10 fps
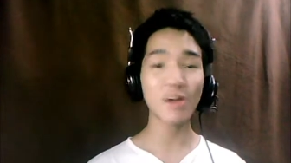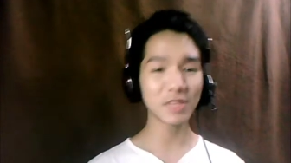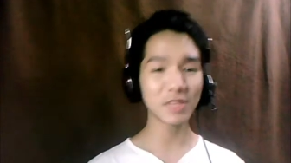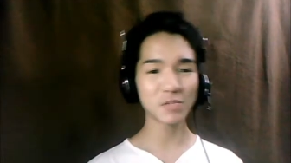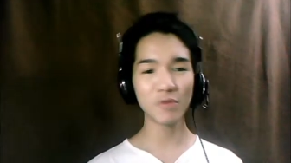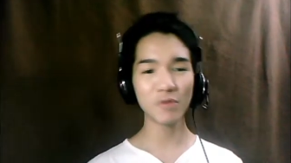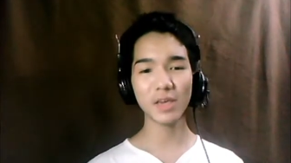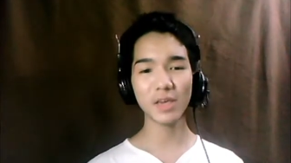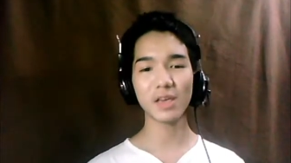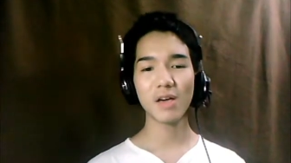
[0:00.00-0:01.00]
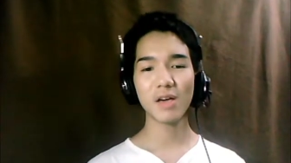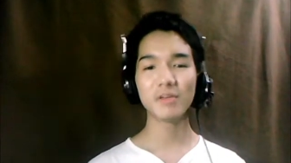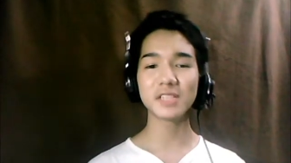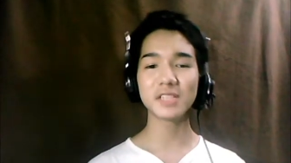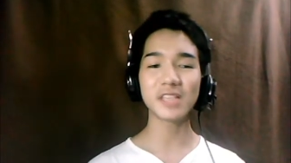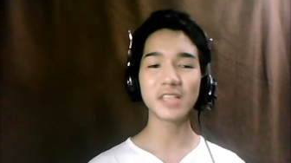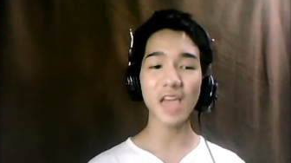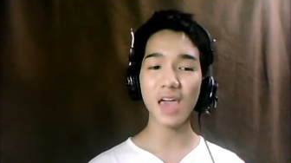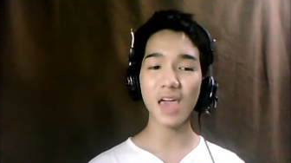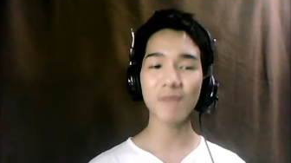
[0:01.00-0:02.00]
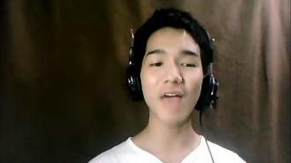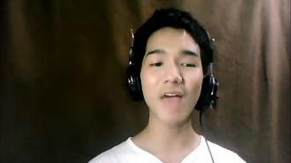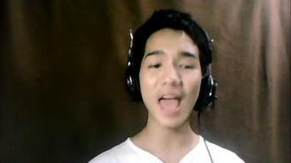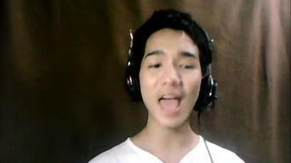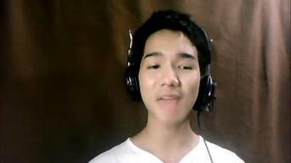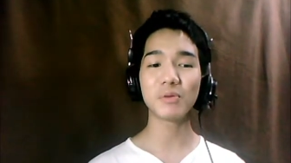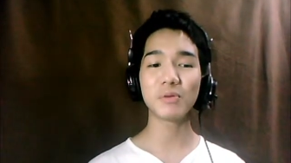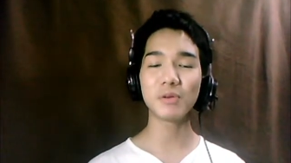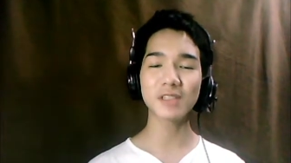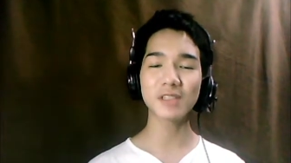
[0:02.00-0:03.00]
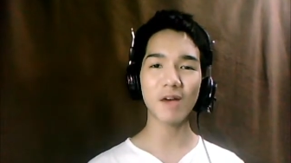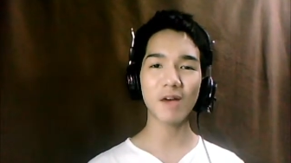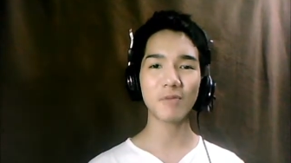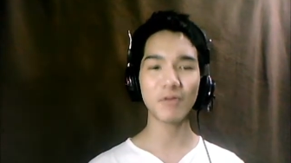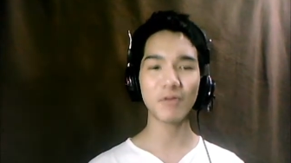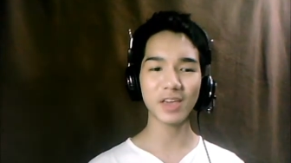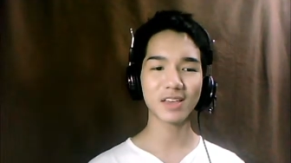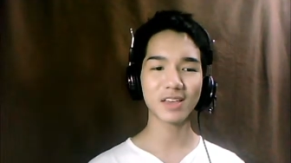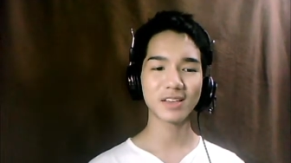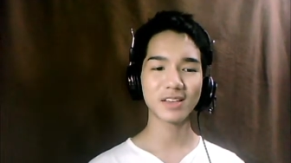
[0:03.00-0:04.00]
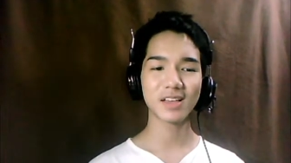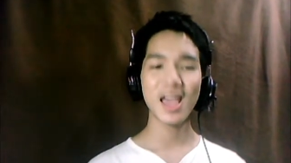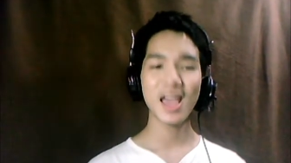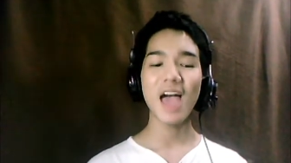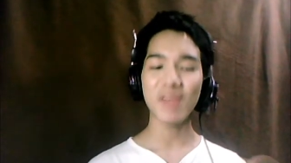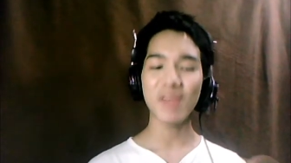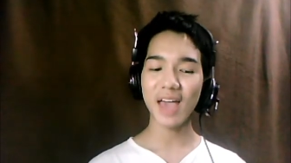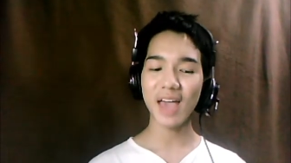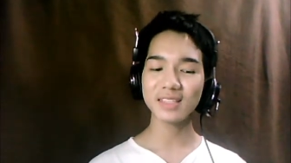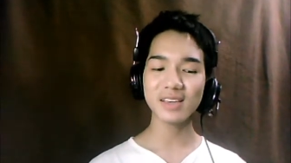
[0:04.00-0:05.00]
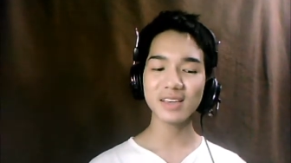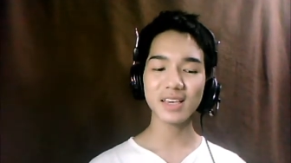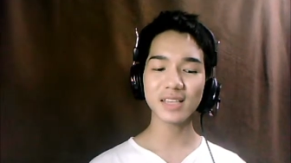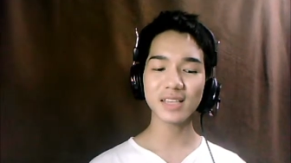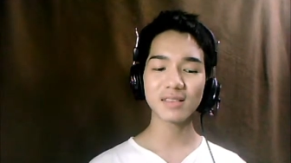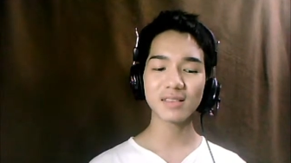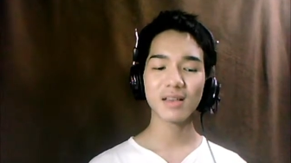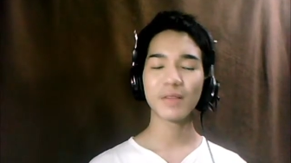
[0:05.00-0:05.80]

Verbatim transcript: of this movie, what is the aim and purpose of movie? The answer is